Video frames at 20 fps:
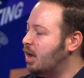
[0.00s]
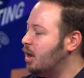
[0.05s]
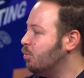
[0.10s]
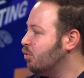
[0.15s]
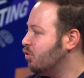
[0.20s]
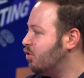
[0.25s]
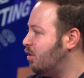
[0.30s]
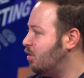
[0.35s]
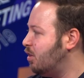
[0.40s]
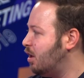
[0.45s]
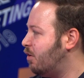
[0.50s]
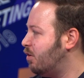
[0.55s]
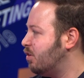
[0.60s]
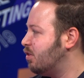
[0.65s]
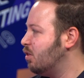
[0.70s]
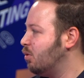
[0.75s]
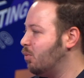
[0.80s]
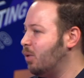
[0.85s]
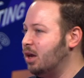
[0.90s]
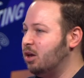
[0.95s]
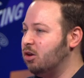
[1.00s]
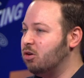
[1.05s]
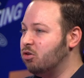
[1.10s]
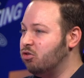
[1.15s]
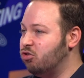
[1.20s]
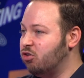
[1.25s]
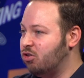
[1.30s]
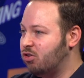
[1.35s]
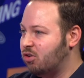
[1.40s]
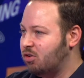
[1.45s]
tables in there, is the way you
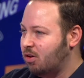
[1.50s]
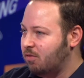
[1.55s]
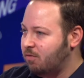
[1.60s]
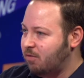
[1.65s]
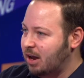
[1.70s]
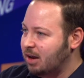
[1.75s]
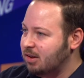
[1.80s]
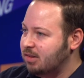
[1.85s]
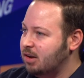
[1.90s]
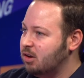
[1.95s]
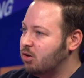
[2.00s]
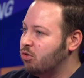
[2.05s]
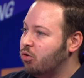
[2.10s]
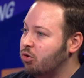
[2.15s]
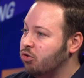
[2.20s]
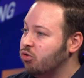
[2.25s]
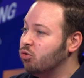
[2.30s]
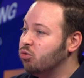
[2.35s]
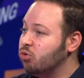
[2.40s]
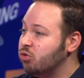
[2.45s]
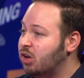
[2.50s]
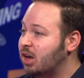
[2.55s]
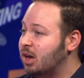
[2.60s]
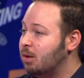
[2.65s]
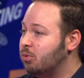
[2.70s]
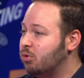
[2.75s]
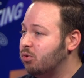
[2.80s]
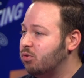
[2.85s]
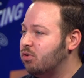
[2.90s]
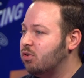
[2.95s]
can just affect it across all
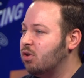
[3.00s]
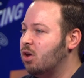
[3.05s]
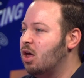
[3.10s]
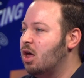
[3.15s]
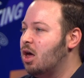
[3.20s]
tables?